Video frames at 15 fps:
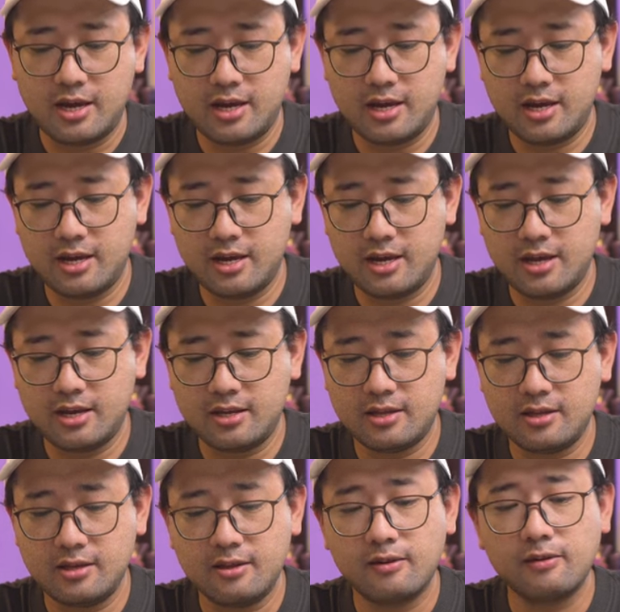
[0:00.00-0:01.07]
And
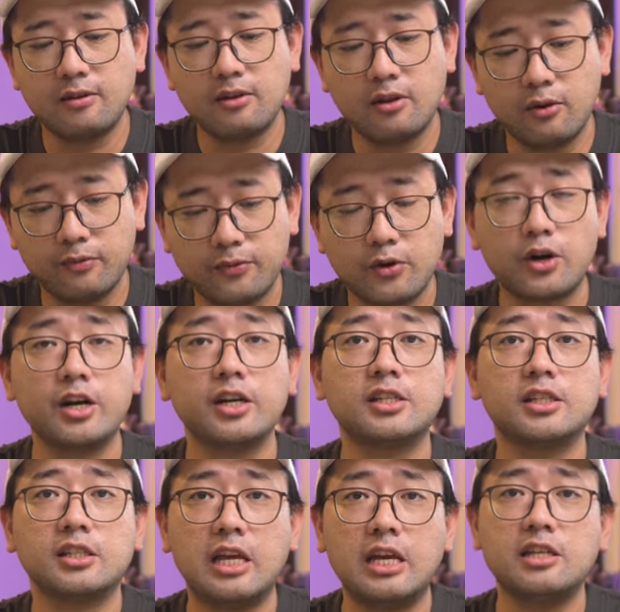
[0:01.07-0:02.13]
of
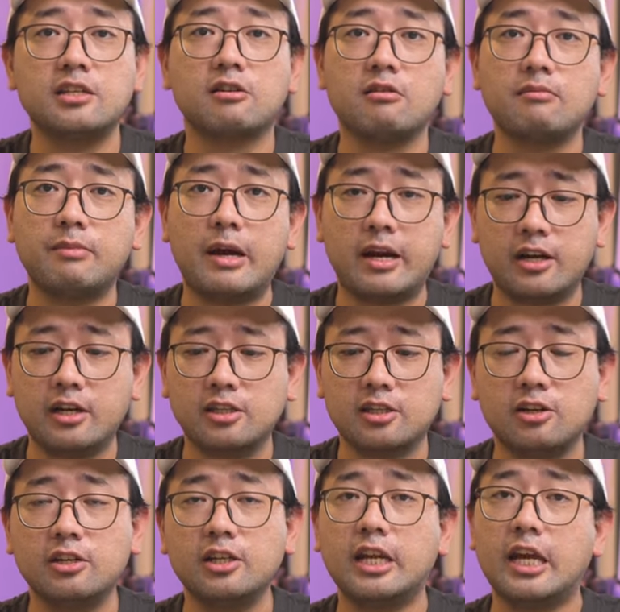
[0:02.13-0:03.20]
course, taste
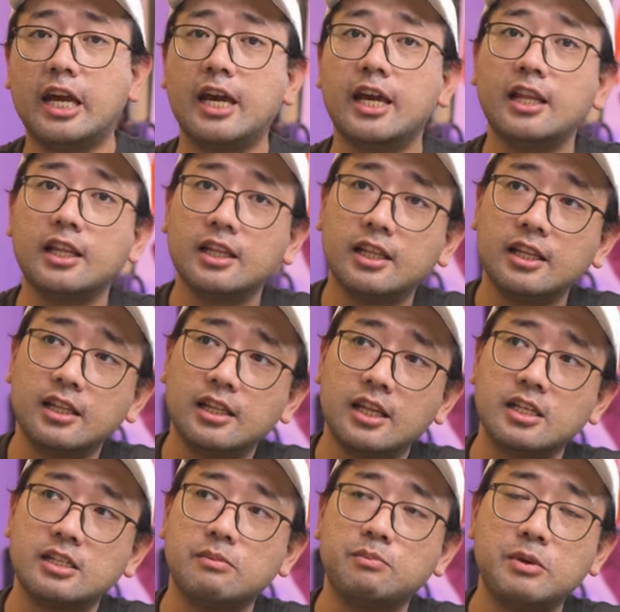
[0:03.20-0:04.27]
comparison and
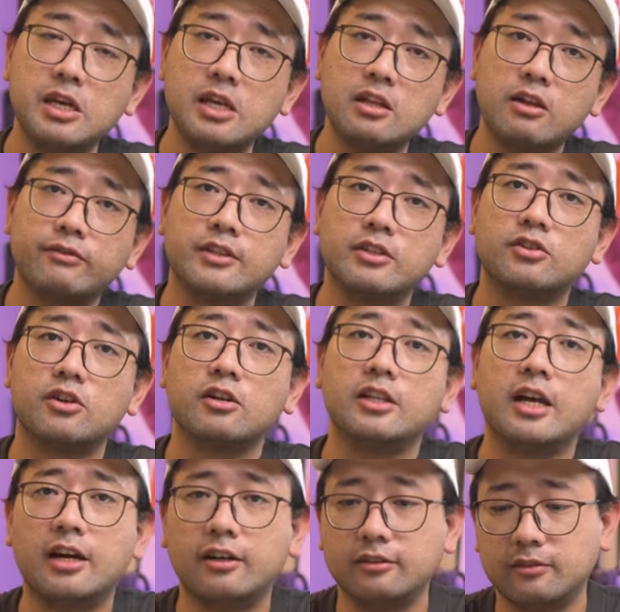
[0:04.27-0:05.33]
the speed of the
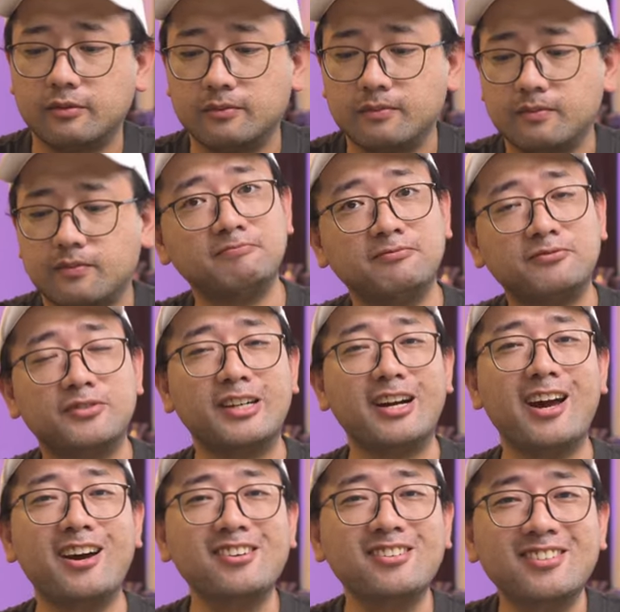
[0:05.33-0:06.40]
drawdown. For
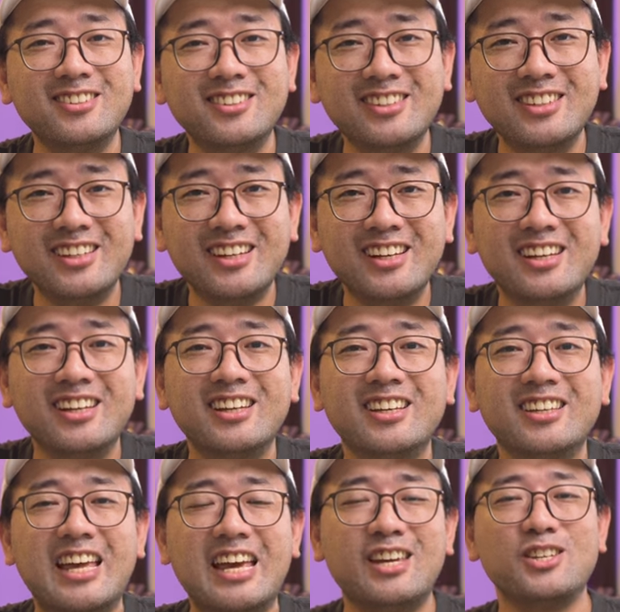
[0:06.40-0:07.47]
now,
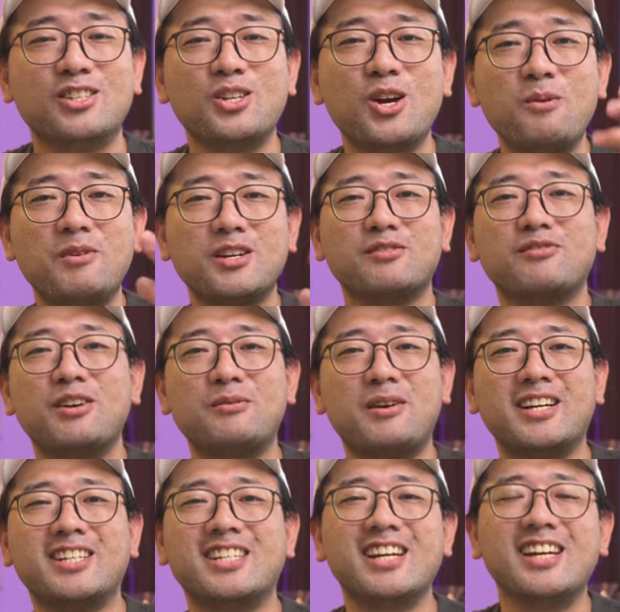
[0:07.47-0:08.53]
thank you so much for
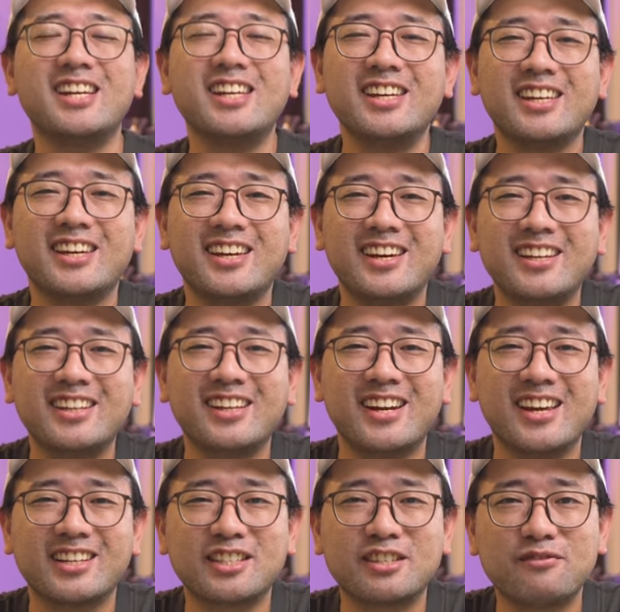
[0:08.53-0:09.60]
watching. In the
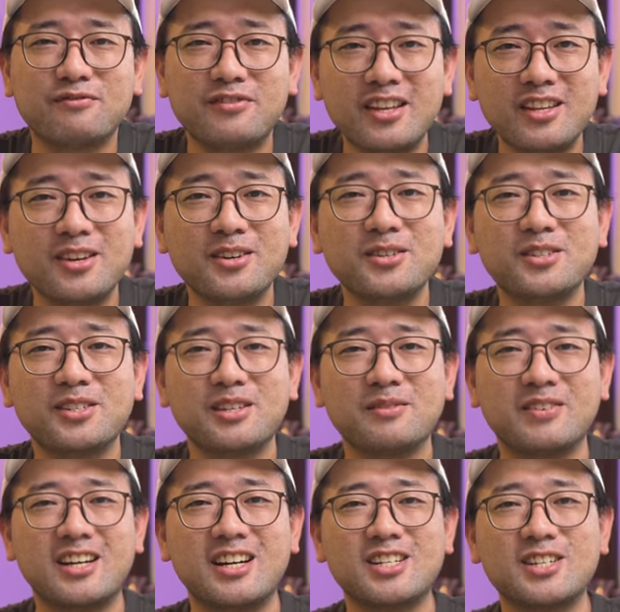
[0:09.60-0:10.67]
next videos, I'm
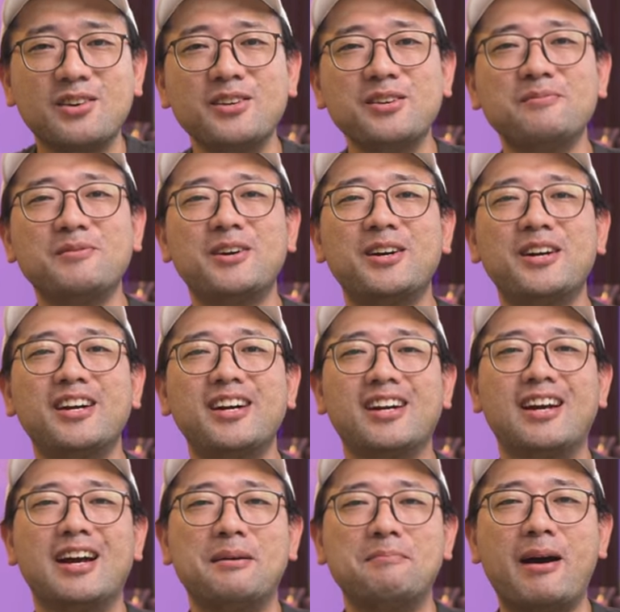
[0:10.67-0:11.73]
gonna show you more
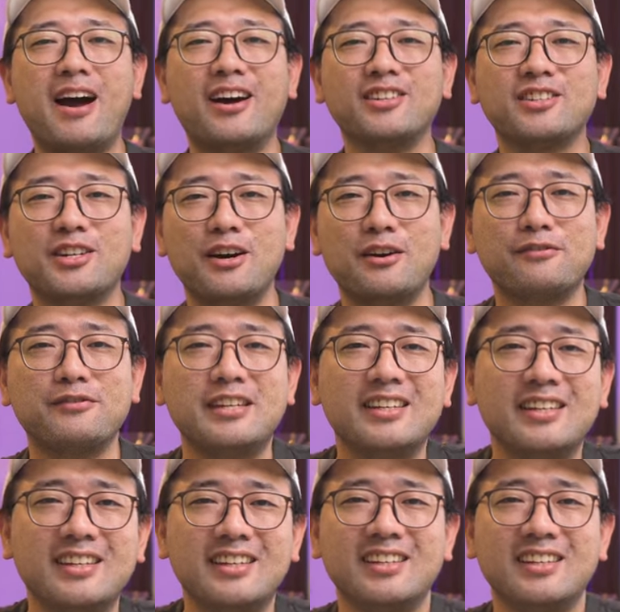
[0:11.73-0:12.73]
about coffee.